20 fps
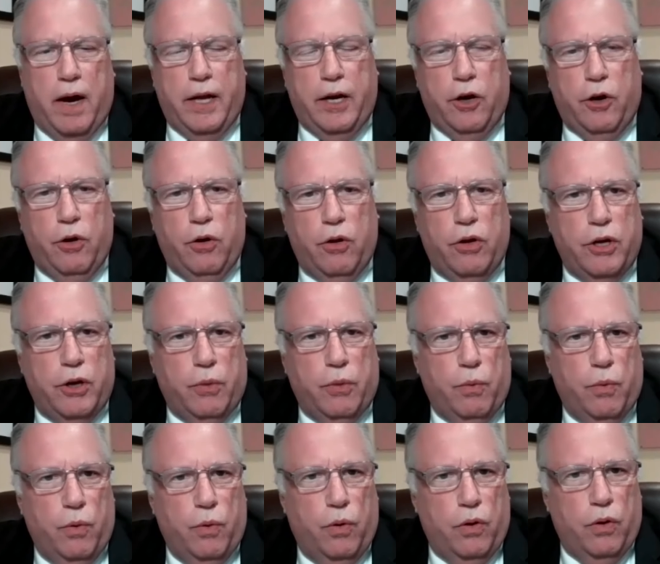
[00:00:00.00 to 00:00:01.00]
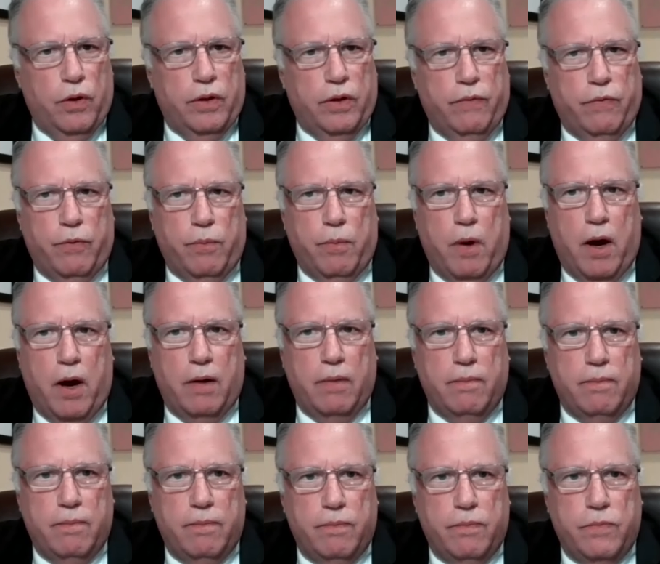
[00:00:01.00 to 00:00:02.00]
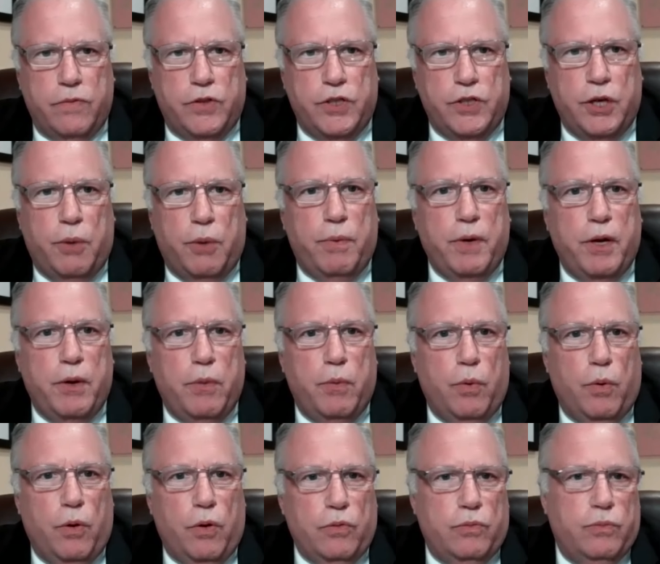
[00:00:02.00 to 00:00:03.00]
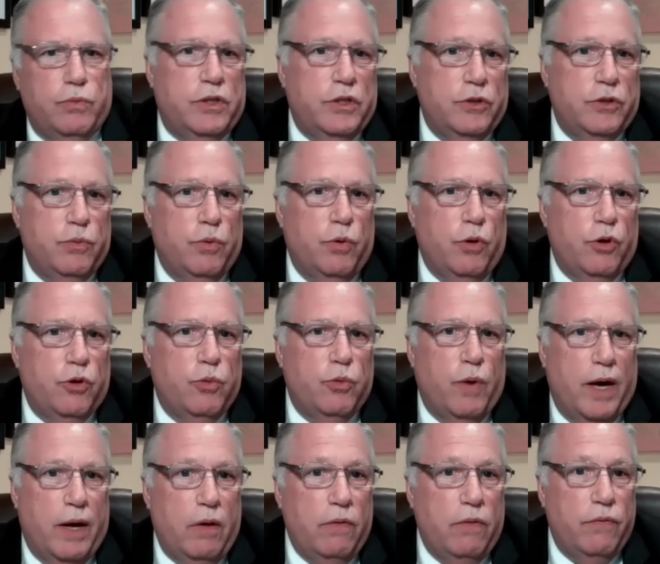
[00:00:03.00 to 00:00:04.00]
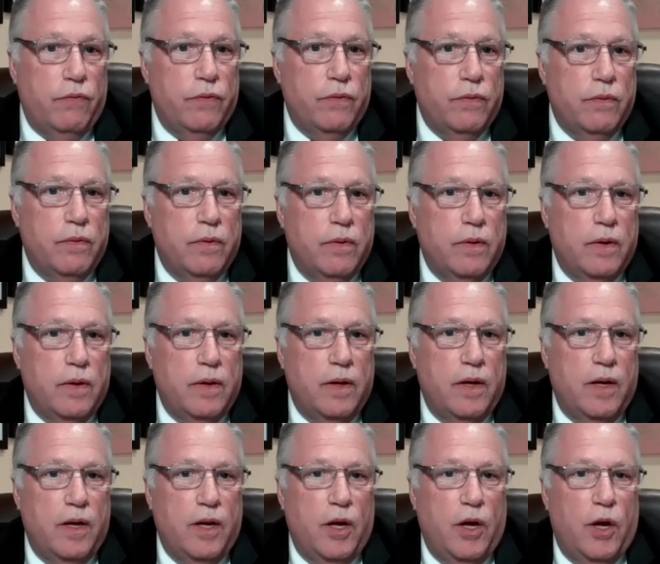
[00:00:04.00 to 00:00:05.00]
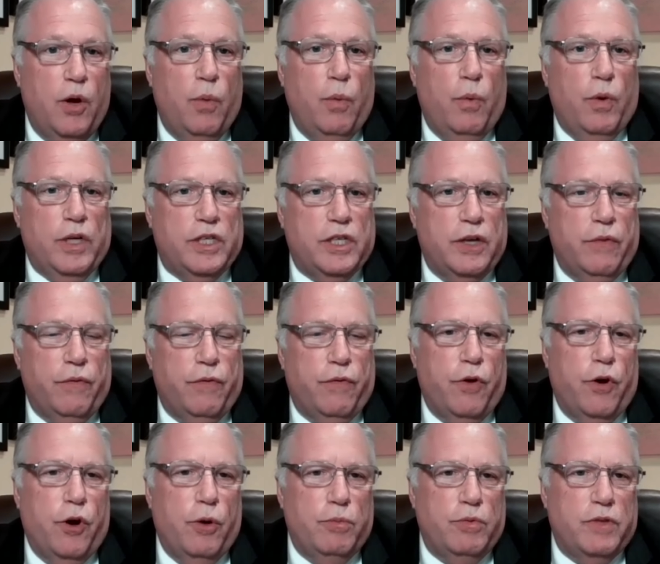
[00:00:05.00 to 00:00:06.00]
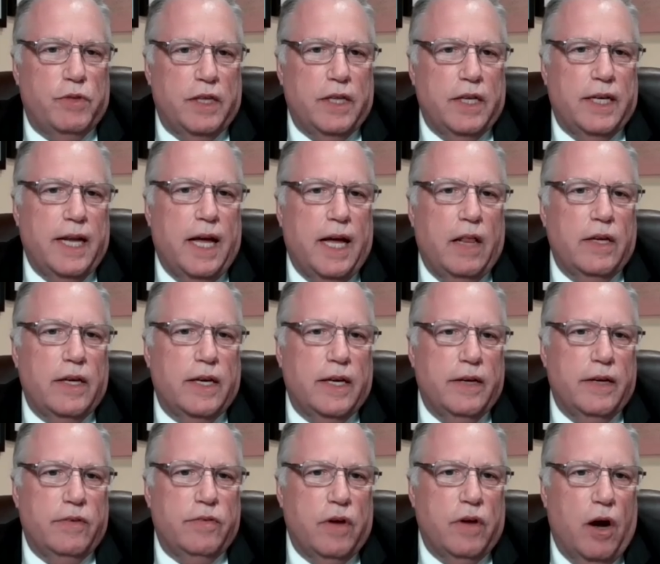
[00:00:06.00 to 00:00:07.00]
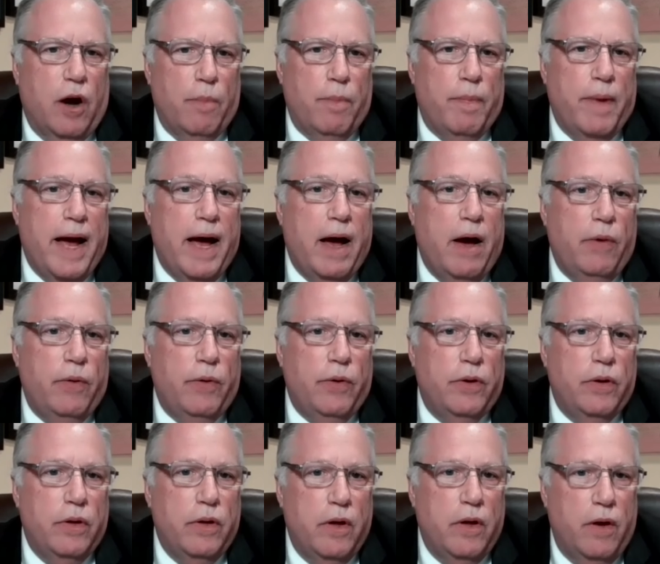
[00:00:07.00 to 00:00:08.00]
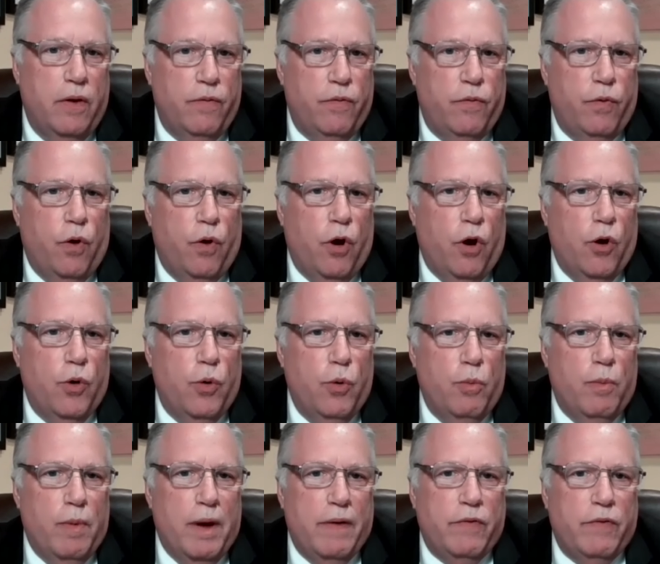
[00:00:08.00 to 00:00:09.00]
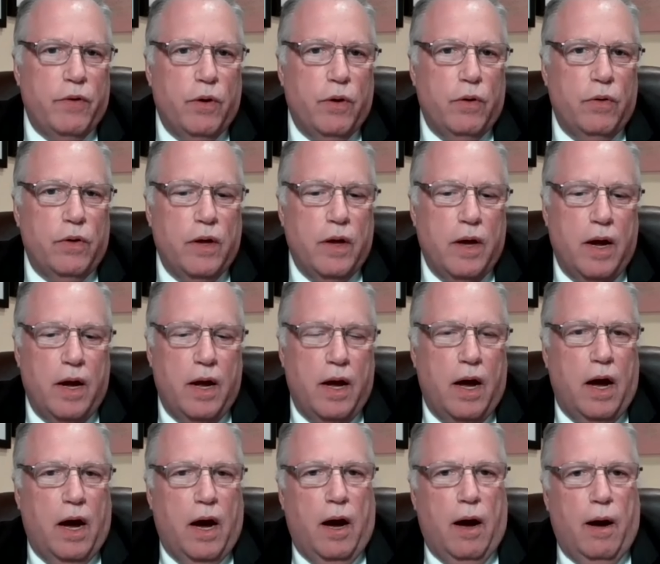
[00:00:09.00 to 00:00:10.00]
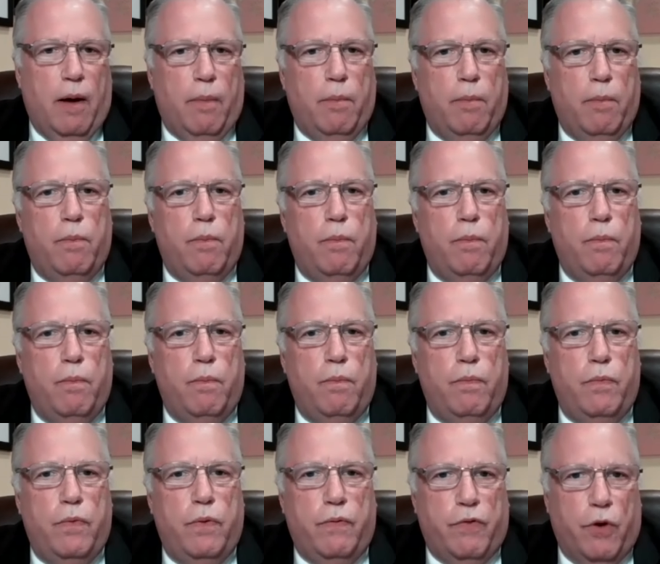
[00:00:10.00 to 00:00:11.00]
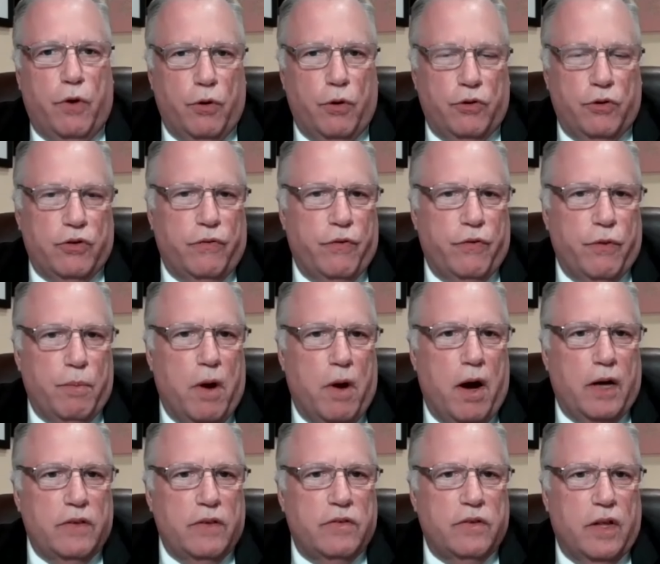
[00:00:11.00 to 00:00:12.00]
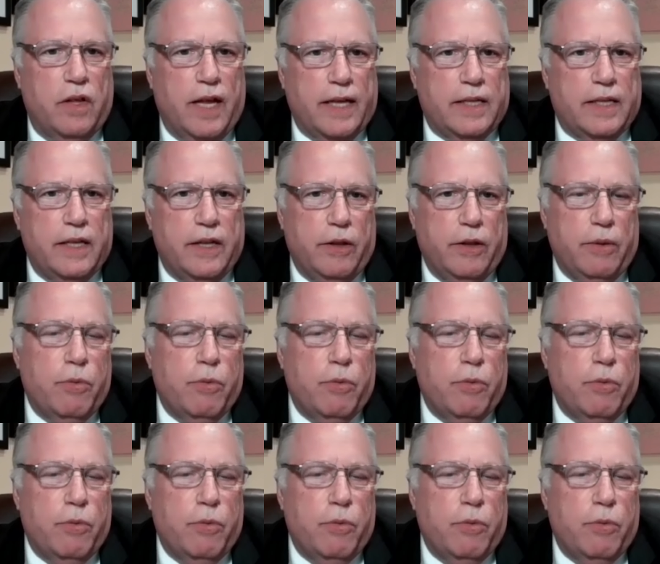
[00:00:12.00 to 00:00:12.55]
an earlier rule in the Vermont GOP rules, which is Rule 12, which confirms that the delegates are bound for whomever uh, the voters of Vermont selected in the